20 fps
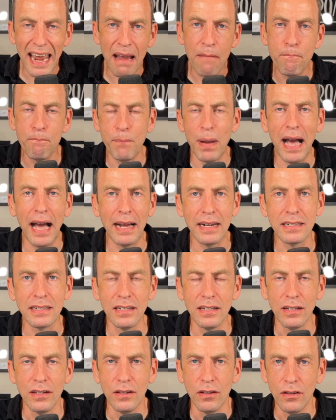impact
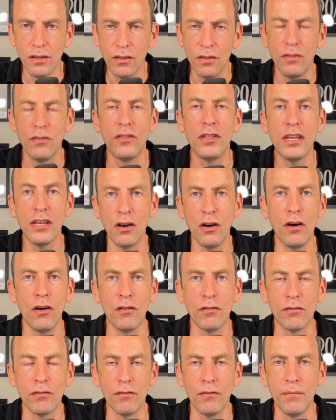the
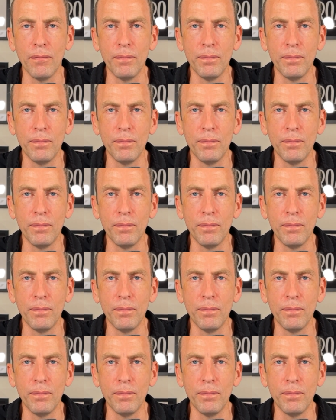earth.